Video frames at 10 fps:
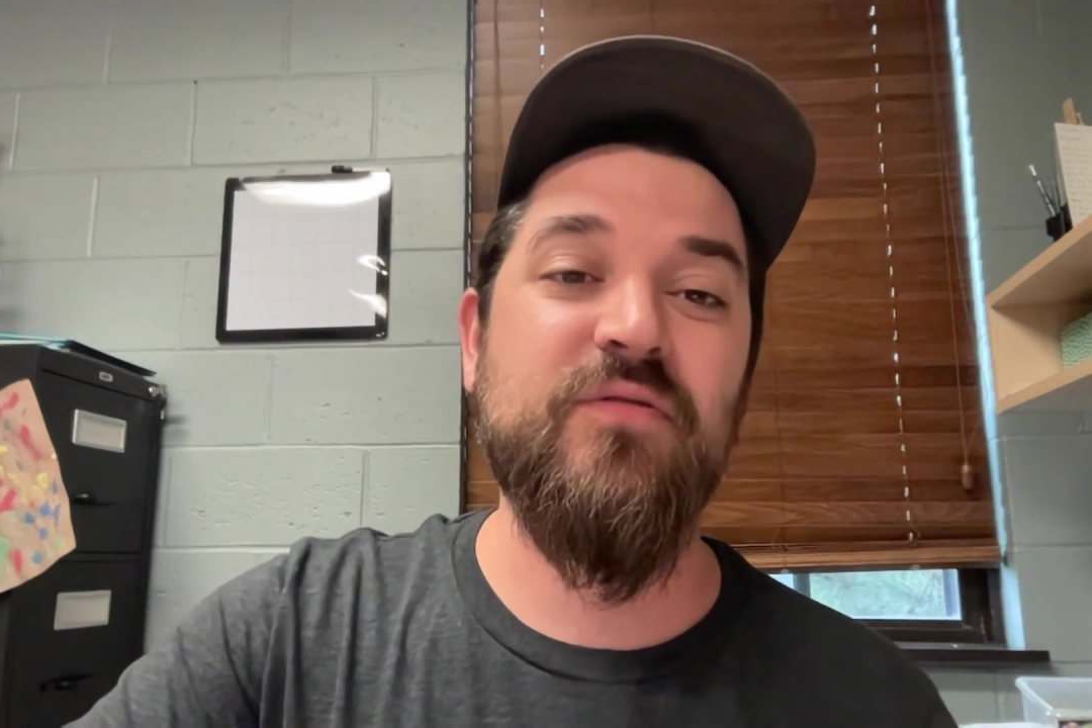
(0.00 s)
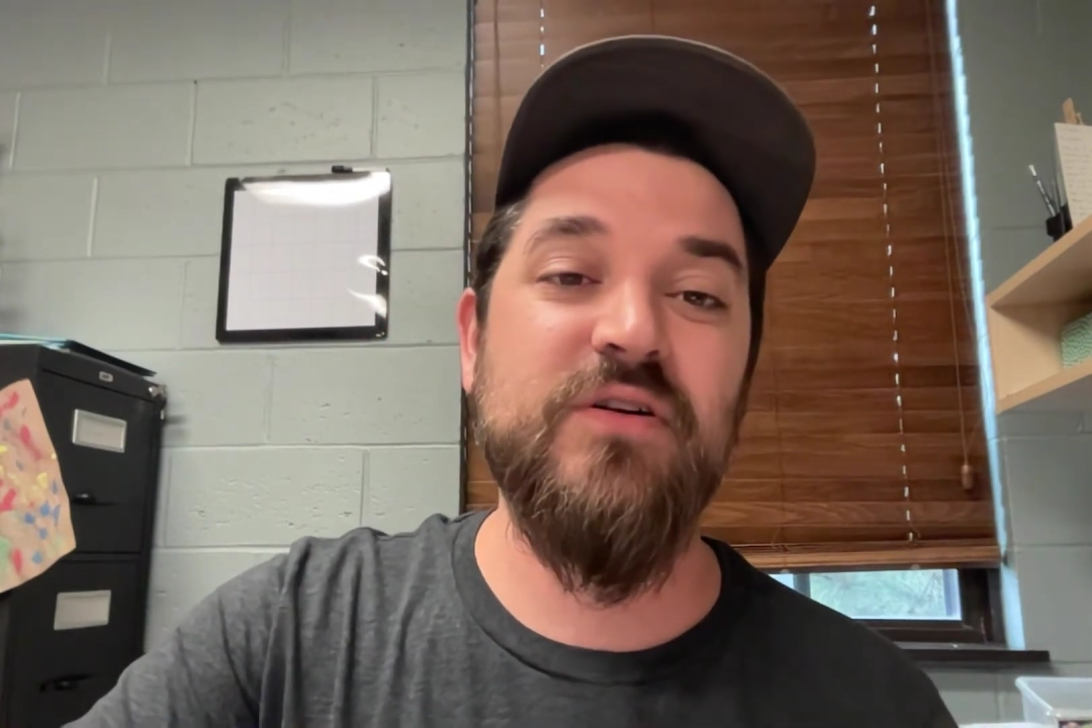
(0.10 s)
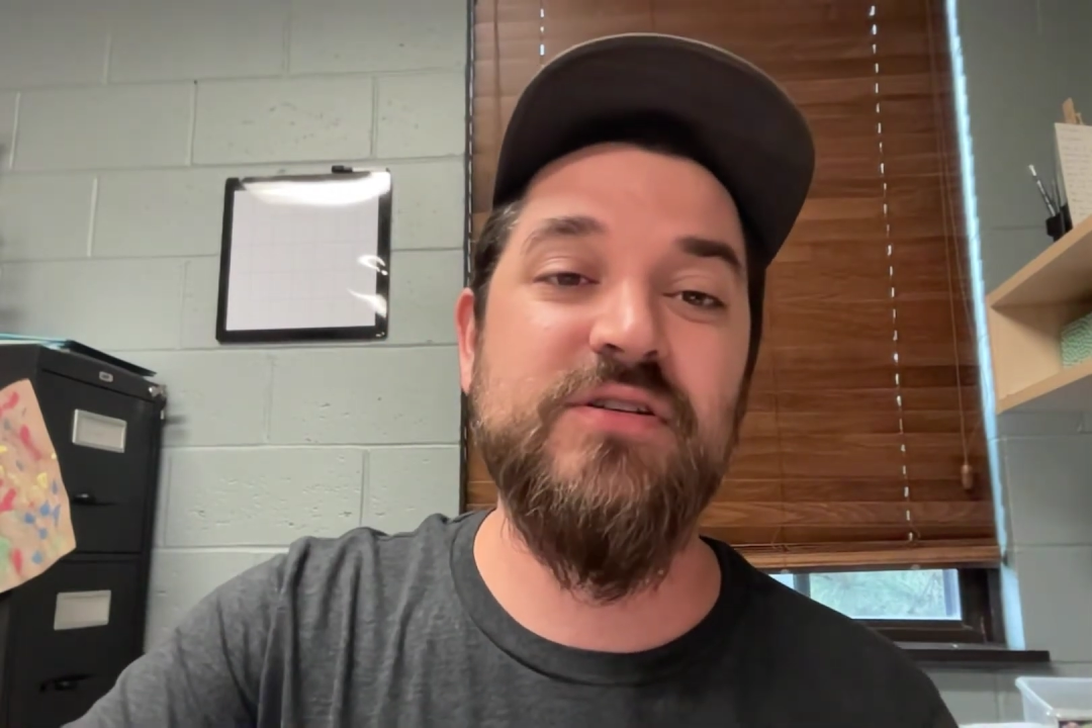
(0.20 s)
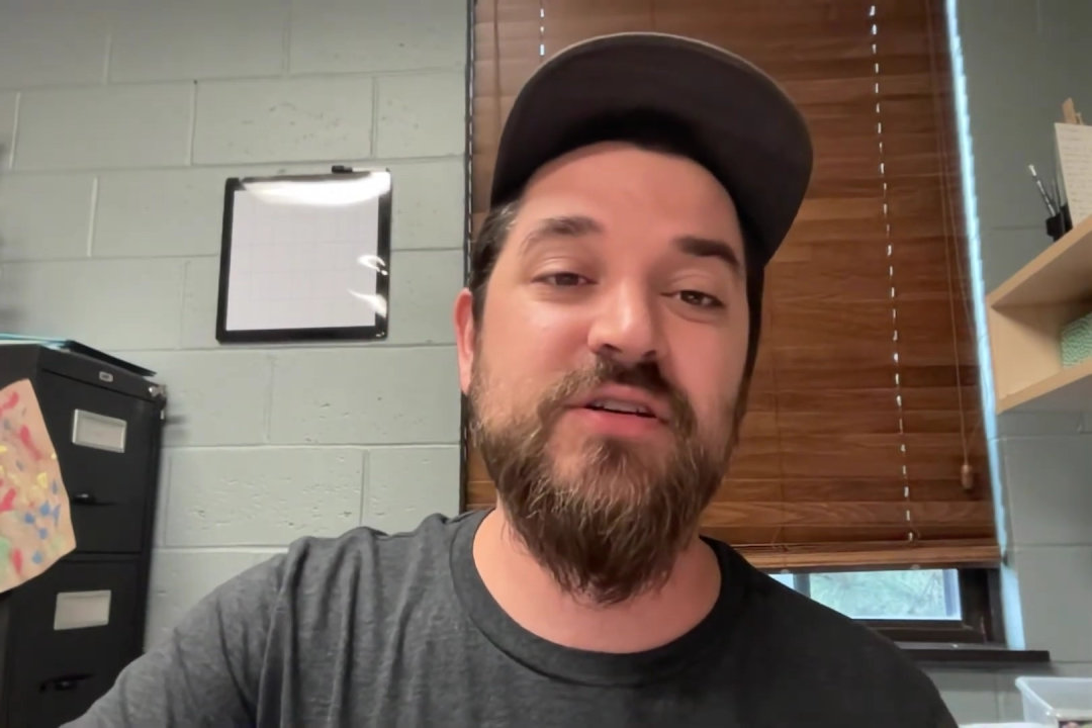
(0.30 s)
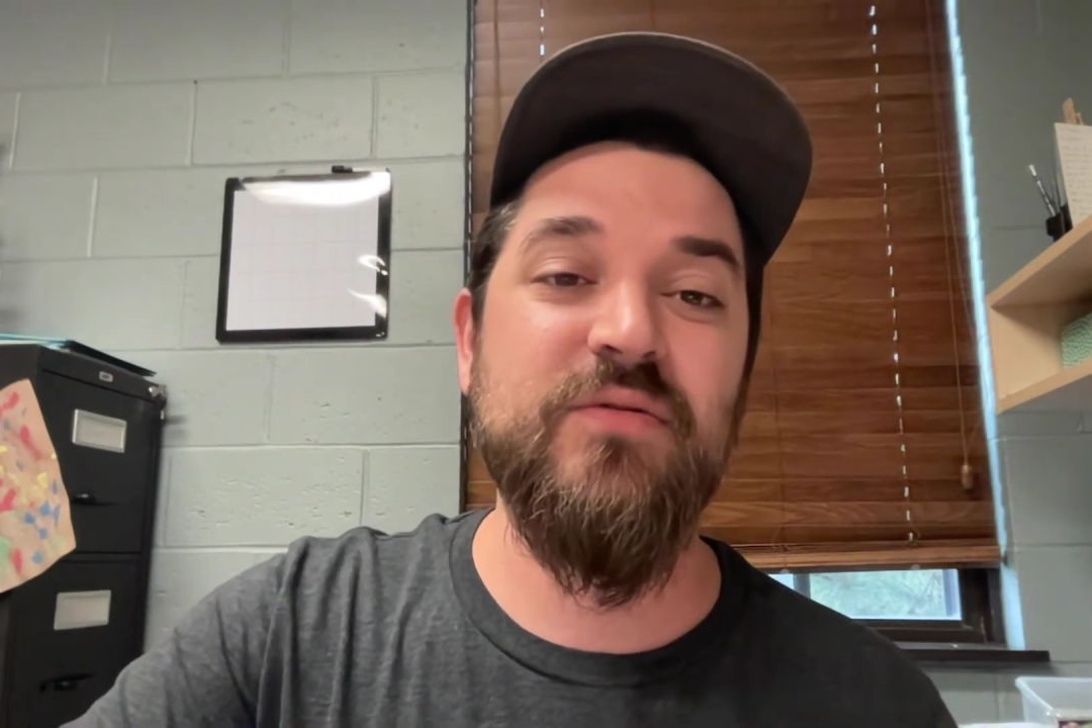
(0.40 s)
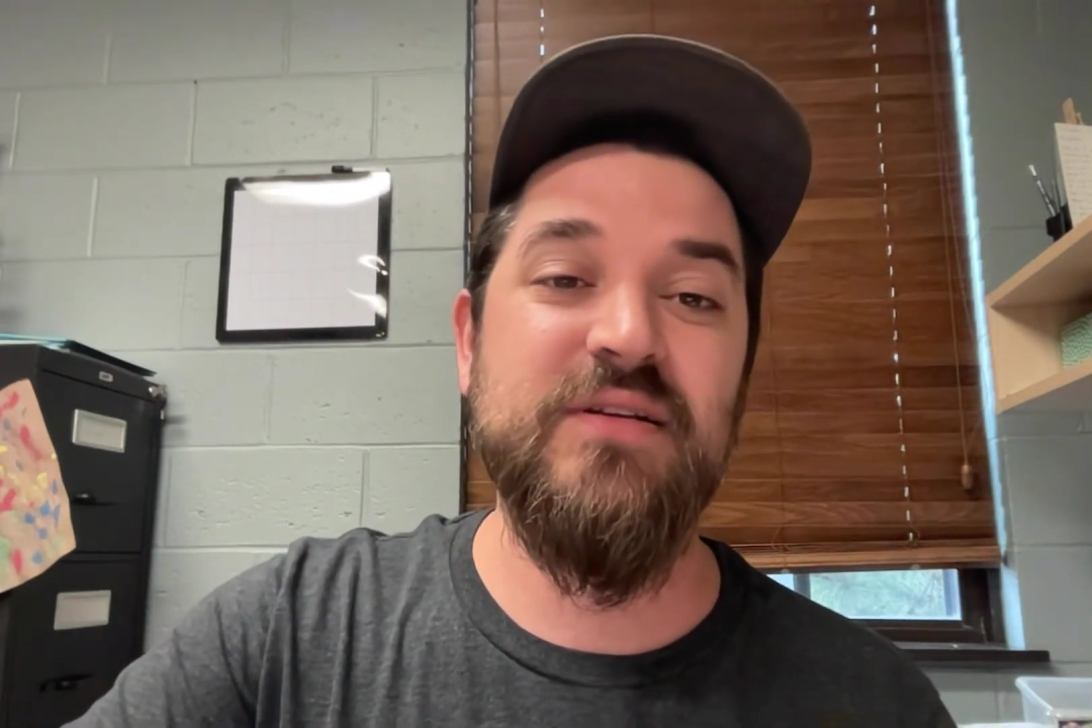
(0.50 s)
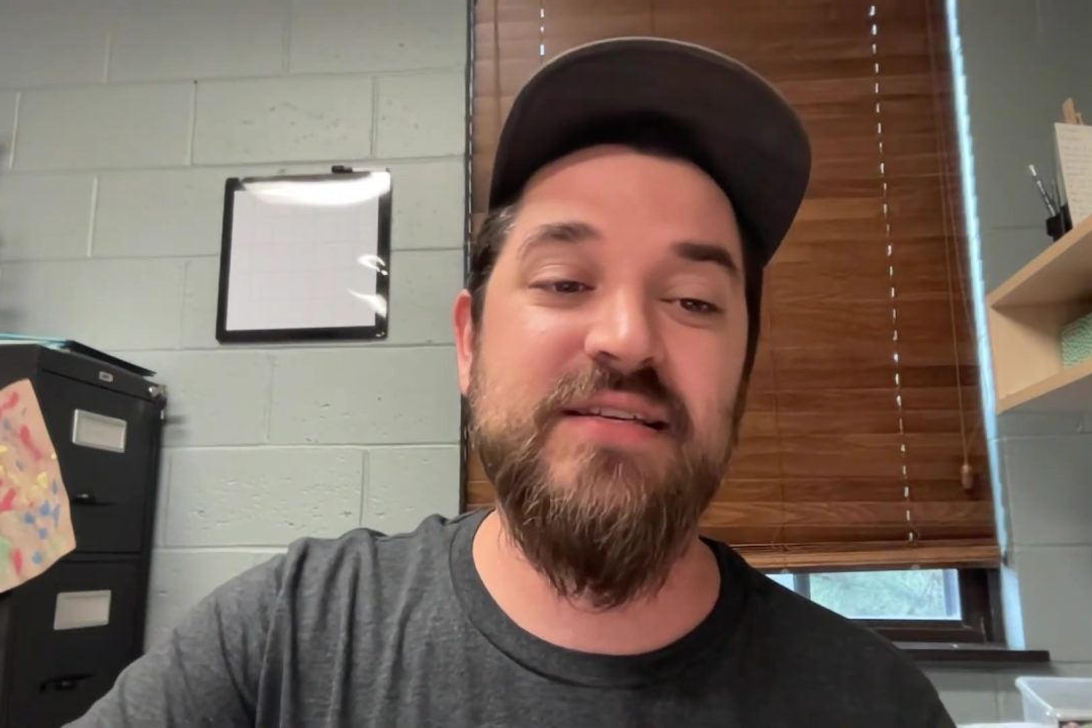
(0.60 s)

verse 2, it